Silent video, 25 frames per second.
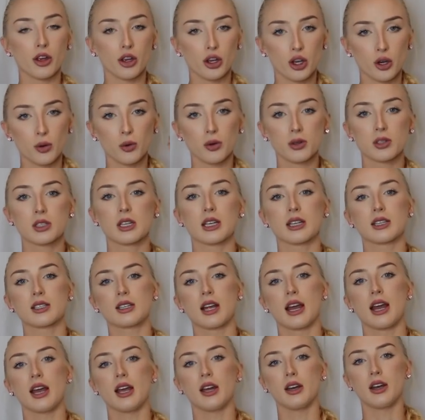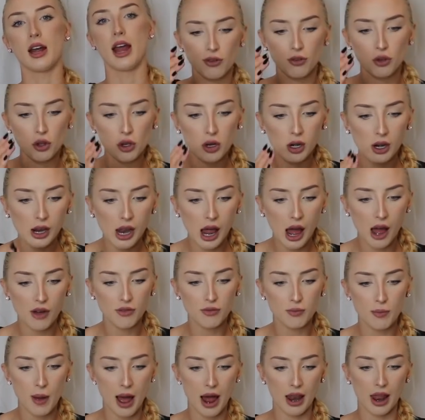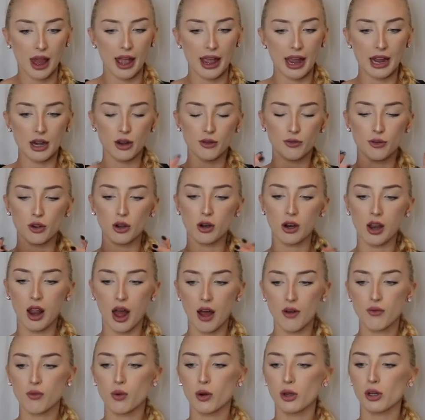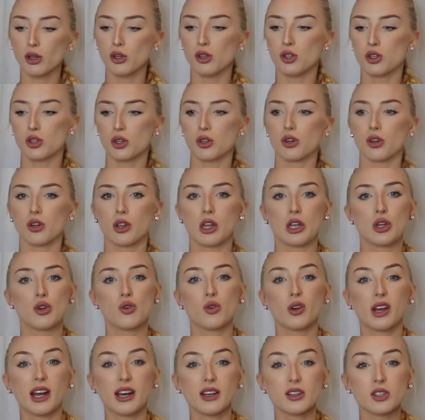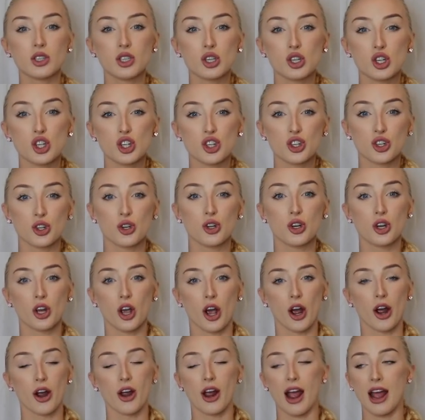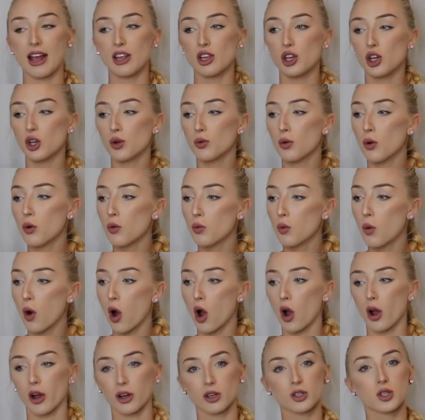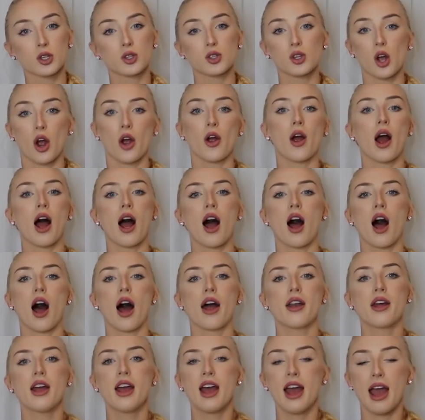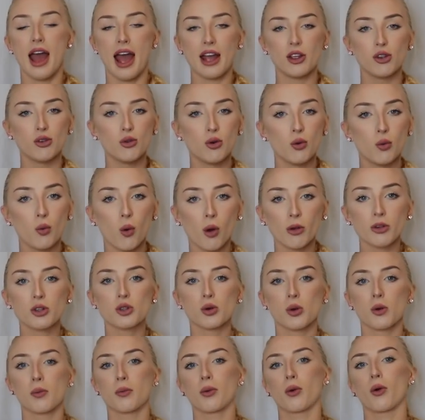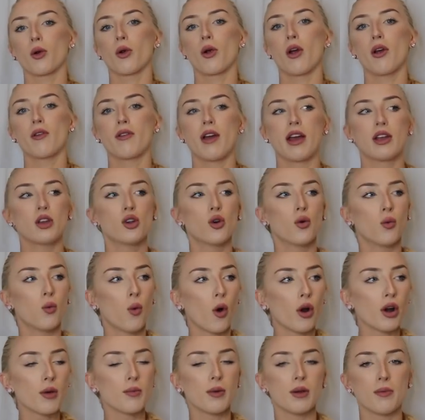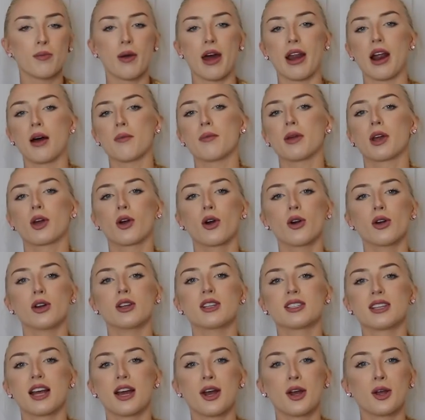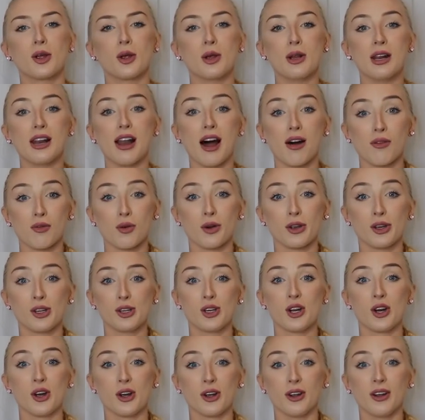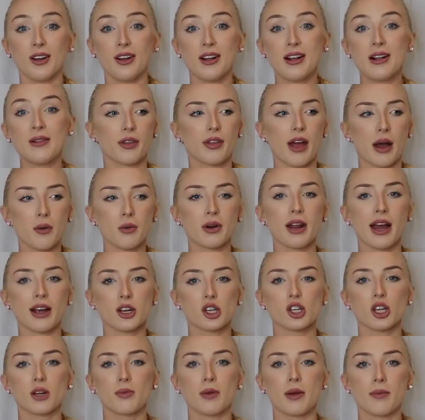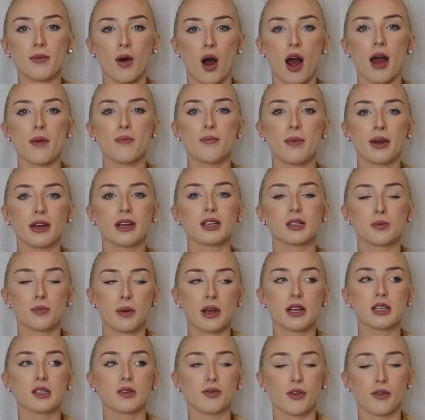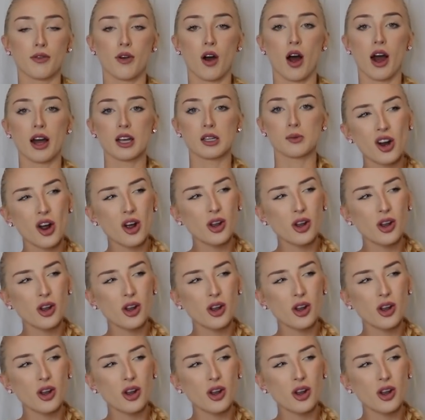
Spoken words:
you will succeed. If you love ballet and if you love what you do, then you'll get into the studio and you will work so hard and you'll want to improve and you'll want to be better because you love what you do. That would actually be my biggest piece of advice. You